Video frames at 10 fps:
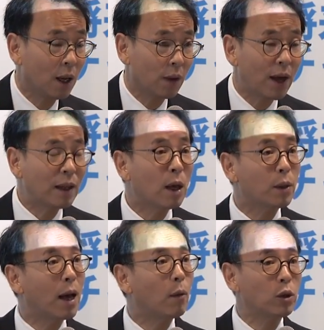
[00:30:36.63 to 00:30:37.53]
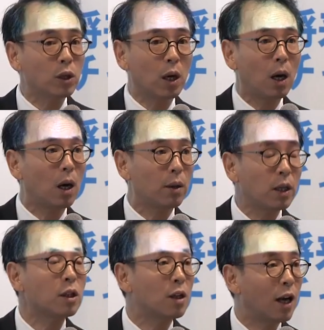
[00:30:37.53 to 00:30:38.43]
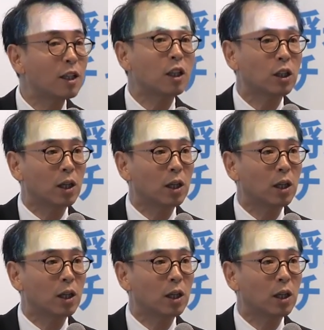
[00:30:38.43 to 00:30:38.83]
Then there was this is the latest